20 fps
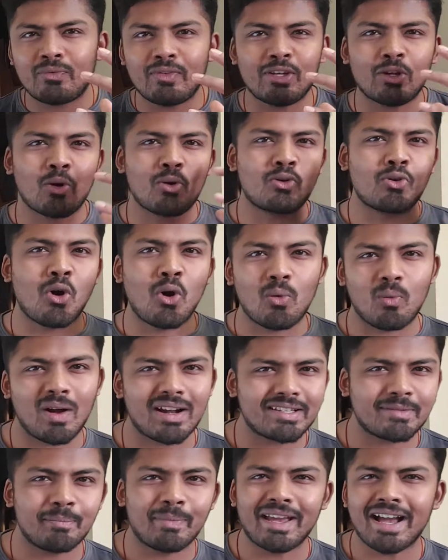We don't know
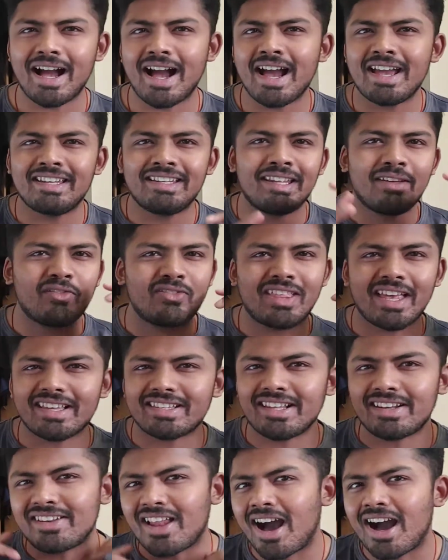what's behind, if
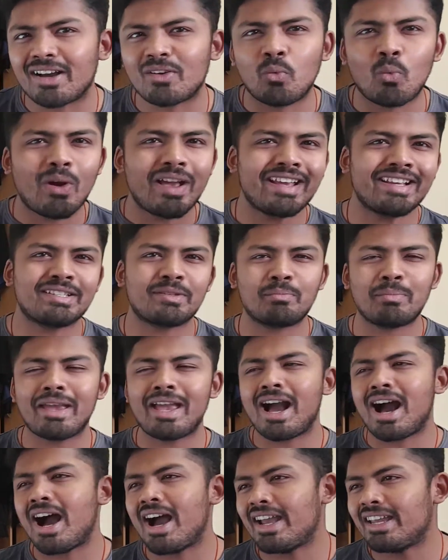there's a dark wings
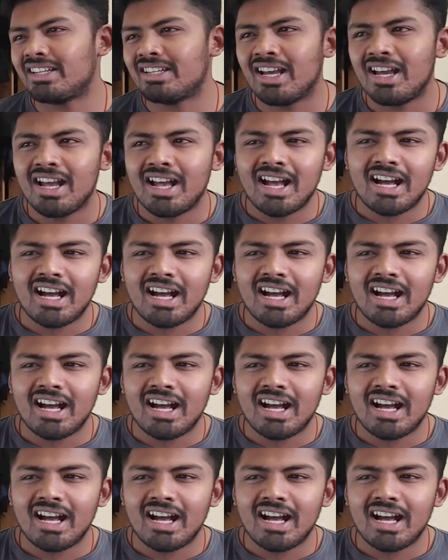behind.